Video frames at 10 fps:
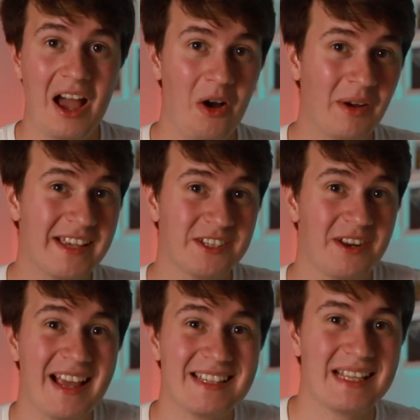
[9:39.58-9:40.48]
Okay, so our
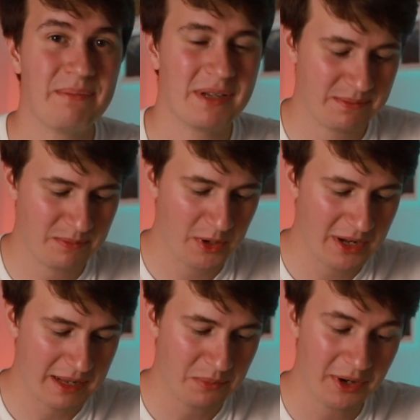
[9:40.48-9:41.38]
next step is pretty
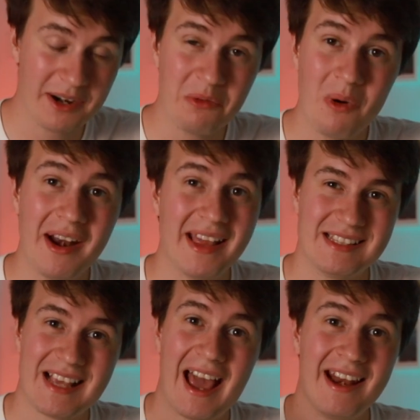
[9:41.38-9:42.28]
important one.
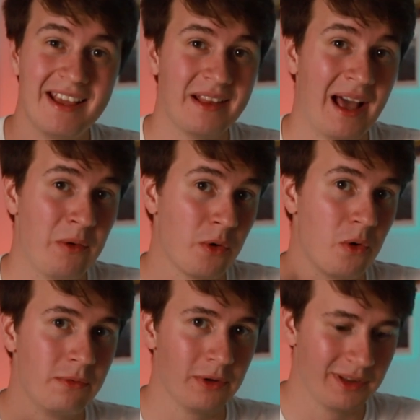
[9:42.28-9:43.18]
It's adding our
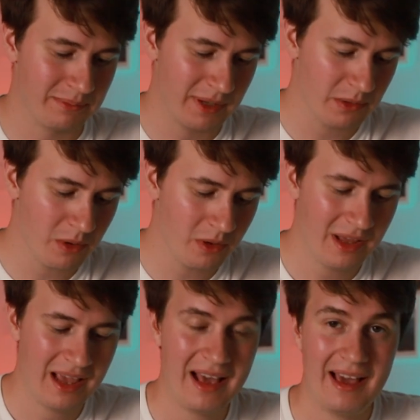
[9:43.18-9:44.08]
overlay B-roll.
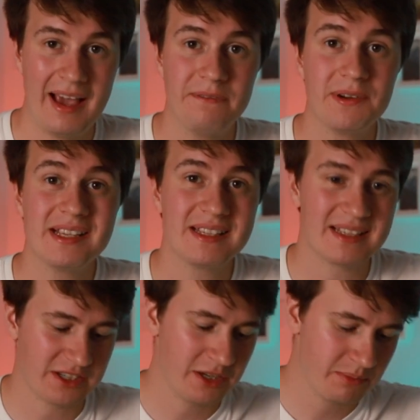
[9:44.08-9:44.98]
And for this, it's actually